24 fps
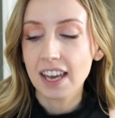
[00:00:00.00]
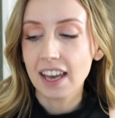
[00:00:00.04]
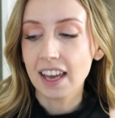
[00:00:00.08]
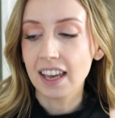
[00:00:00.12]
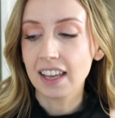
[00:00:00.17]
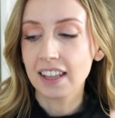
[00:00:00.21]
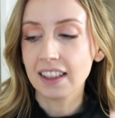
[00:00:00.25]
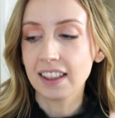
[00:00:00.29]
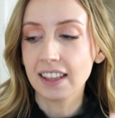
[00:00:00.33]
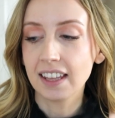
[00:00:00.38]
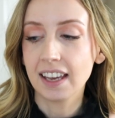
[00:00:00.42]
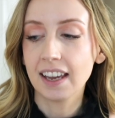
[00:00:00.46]

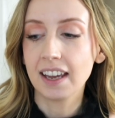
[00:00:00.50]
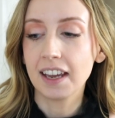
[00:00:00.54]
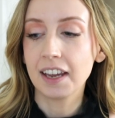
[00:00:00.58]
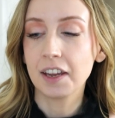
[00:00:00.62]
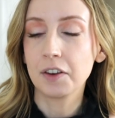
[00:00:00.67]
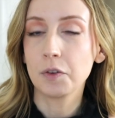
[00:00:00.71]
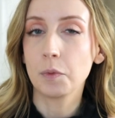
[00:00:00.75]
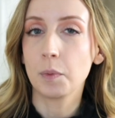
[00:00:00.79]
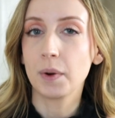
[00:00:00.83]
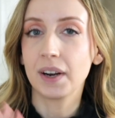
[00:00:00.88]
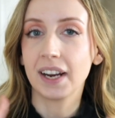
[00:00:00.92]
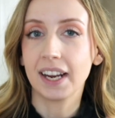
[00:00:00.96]
and
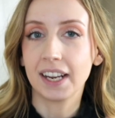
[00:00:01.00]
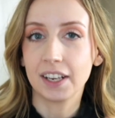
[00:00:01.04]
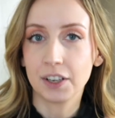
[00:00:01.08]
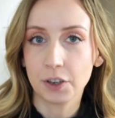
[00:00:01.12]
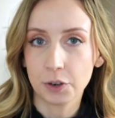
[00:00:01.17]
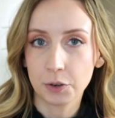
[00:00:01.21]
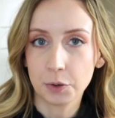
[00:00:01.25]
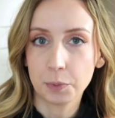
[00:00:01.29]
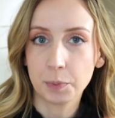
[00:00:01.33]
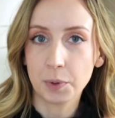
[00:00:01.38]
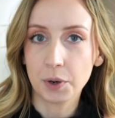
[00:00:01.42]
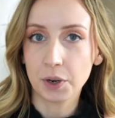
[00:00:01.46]
then when I
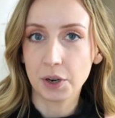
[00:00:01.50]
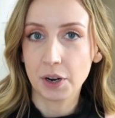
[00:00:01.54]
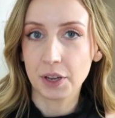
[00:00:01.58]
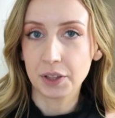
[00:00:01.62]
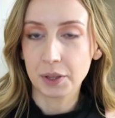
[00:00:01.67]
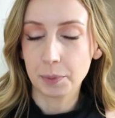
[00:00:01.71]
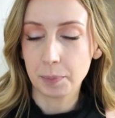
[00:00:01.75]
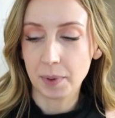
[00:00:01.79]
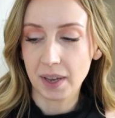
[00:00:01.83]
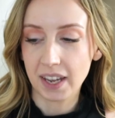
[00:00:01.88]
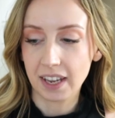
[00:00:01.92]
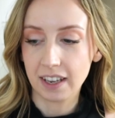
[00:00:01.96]
go to put on
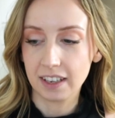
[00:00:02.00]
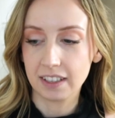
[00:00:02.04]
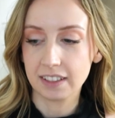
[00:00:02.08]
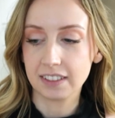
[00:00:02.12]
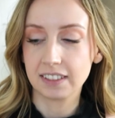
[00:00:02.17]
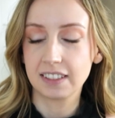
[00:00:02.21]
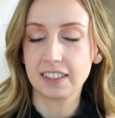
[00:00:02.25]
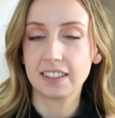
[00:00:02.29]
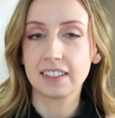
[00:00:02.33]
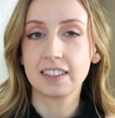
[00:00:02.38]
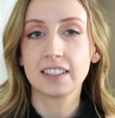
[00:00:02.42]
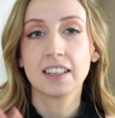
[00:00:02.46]
the
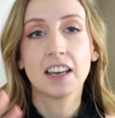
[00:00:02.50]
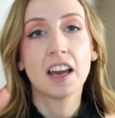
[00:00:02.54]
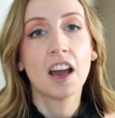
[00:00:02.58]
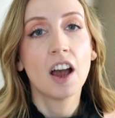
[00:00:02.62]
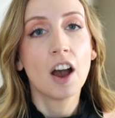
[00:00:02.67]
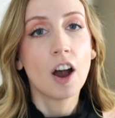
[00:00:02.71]
pants,